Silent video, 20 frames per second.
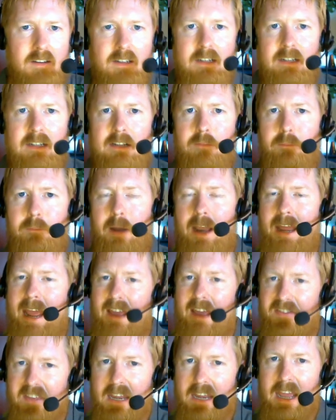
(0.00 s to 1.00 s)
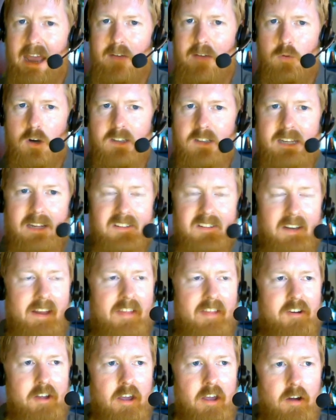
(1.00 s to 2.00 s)
But Anthony Edwards has another
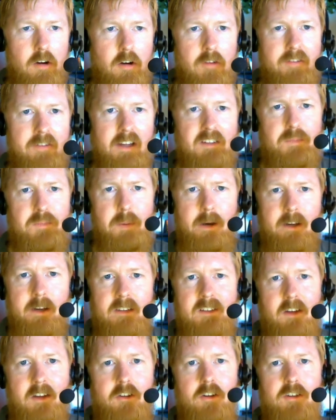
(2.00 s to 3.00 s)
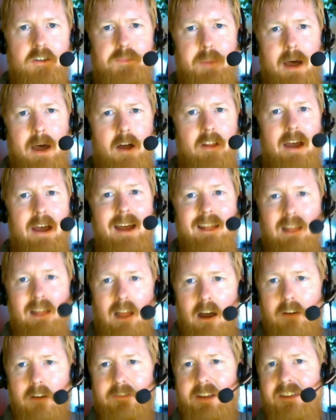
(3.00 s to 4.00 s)
year of experience under his belt. I
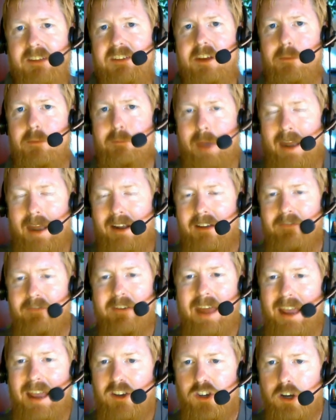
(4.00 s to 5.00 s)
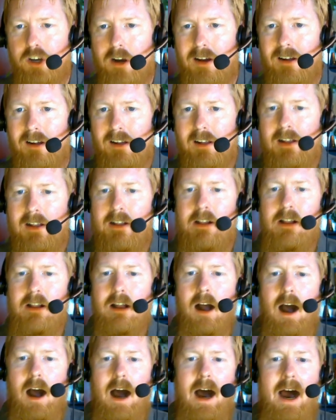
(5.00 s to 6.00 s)
love his competitive nature.
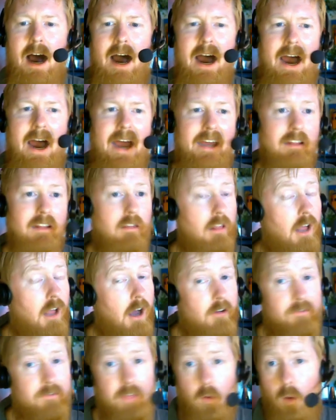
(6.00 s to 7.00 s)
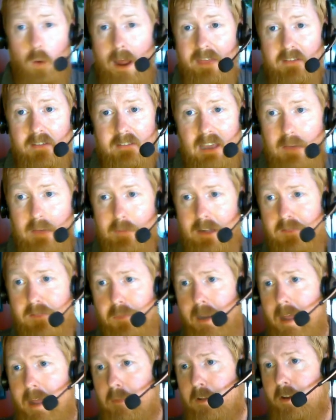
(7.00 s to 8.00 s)
I love the way the team has been
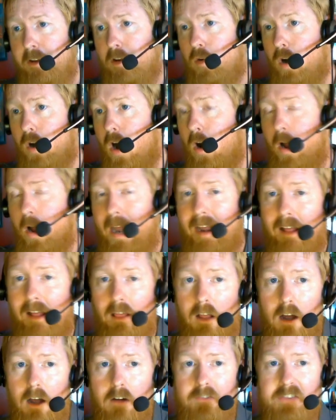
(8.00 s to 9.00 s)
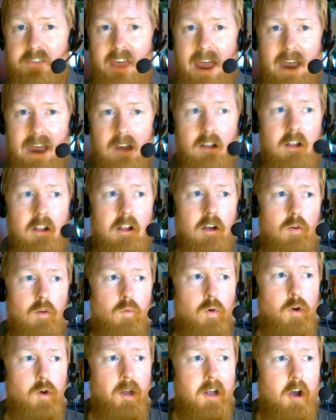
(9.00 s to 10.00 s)
able to grow. And I love that
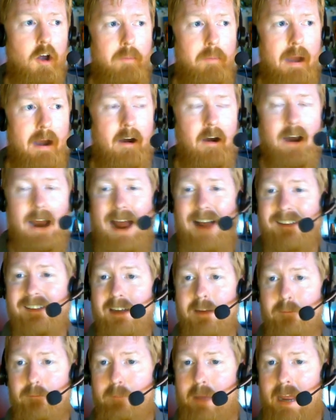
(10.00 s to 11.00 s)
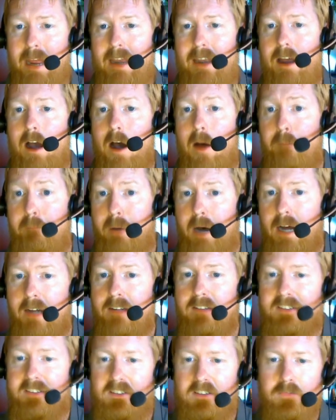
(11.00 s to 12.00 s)
Rudy Gobert hasn't been a
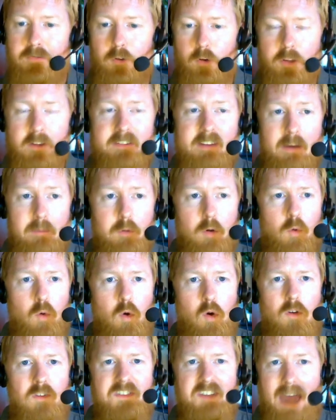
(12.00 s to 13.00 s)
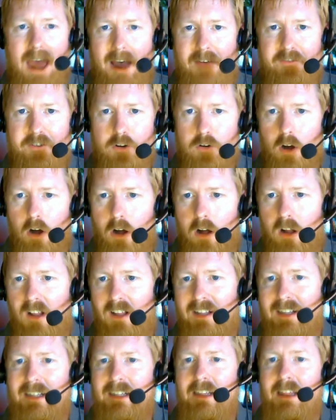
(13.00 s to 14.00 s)
bust for the Timberwolves after all,
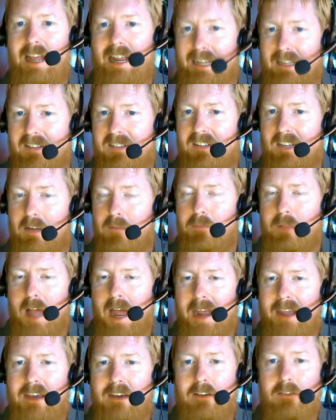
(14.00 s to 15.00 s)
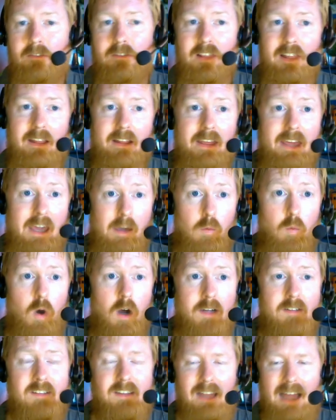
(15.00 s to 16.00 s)
like it seemed like he was
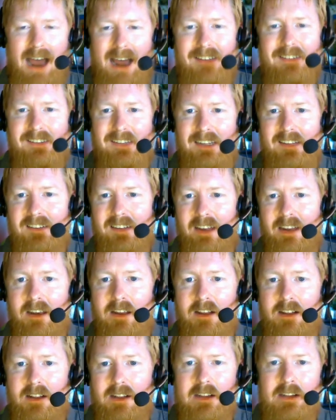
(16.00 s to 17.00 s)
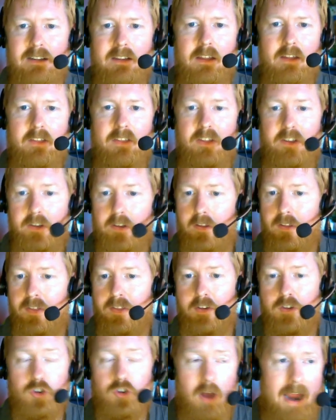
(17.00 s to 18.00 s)
last season. The
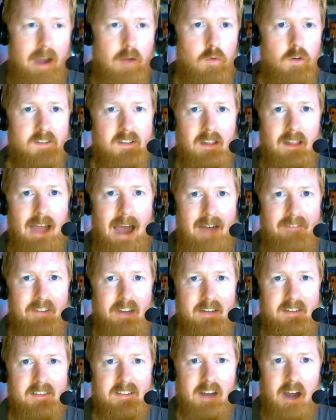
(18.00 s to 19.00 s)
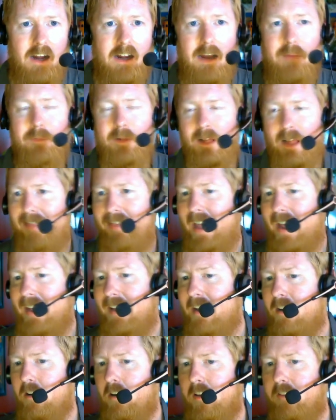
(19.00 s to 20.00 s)
trade was a laughing stock. I'm glad that
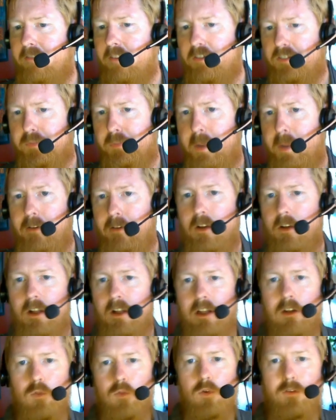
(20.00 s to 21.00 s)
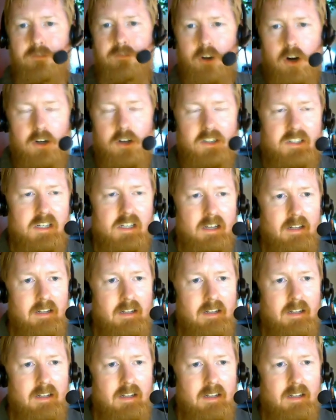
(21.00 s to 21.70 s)
narrative has been reversed.